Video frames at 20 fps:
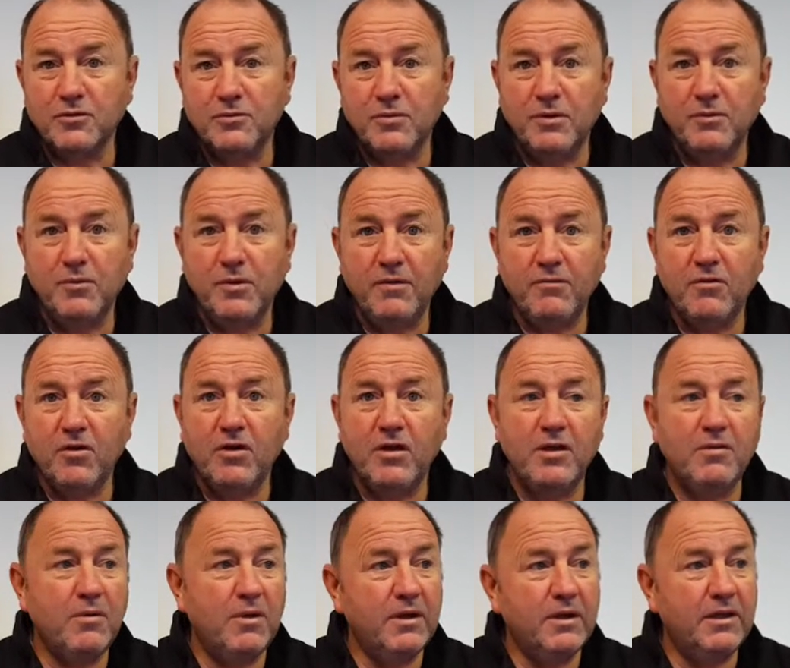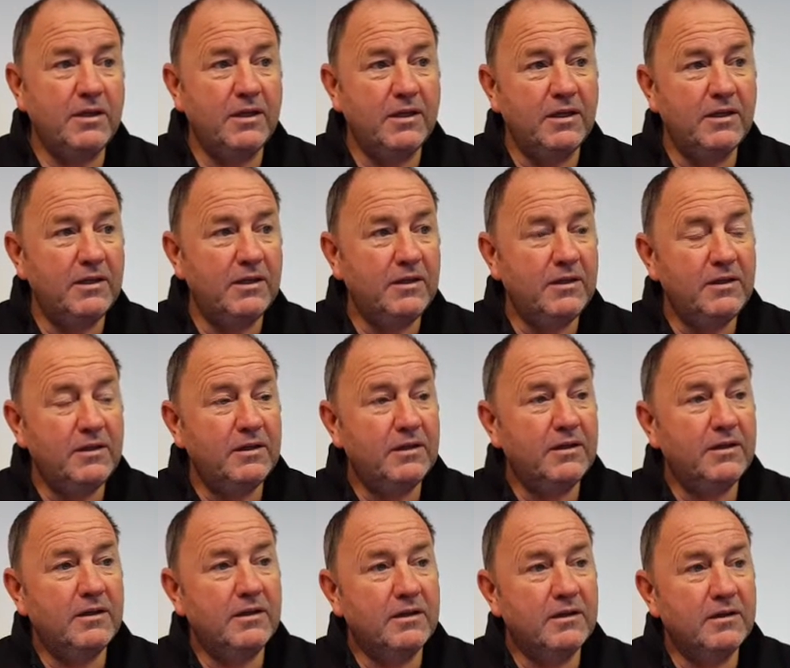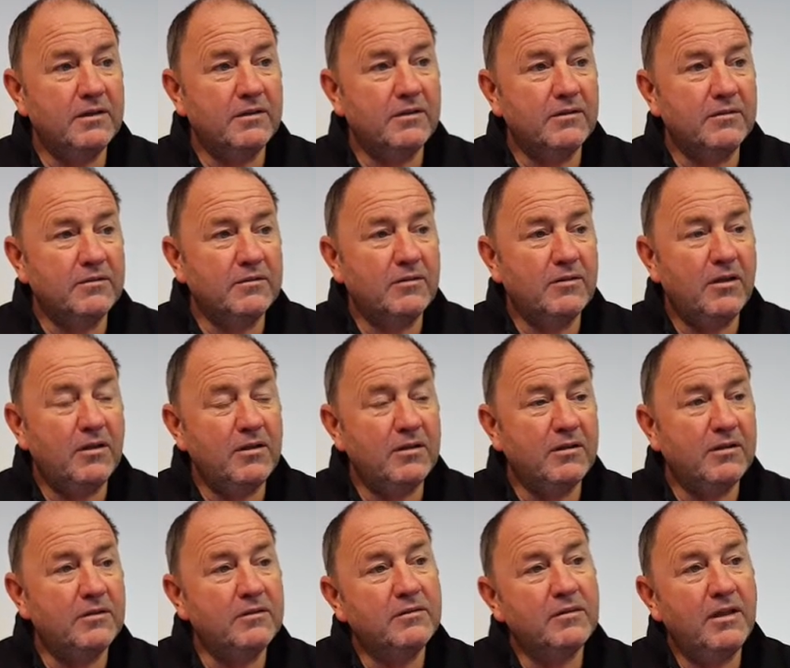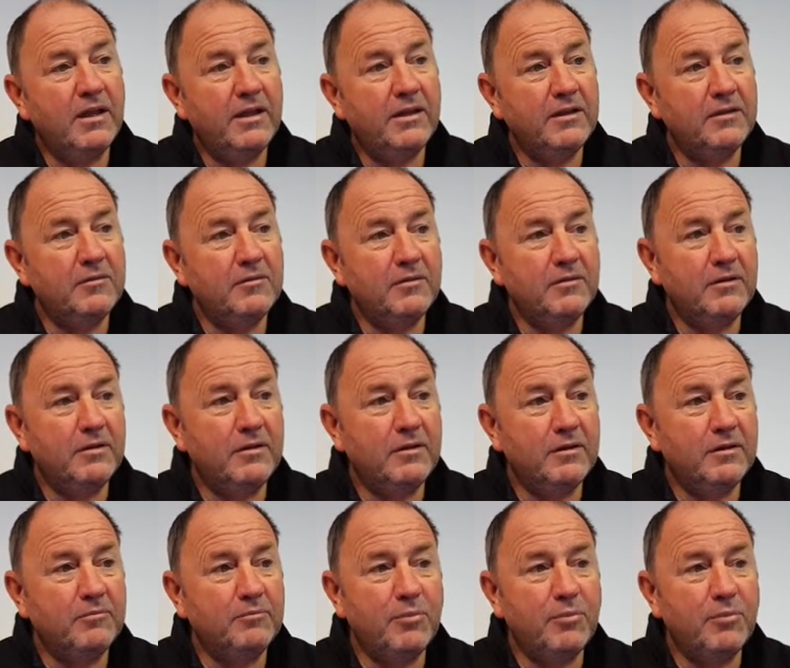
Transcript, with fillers: Mm. We, we haven't got anyone in the uh, like the lad at uh,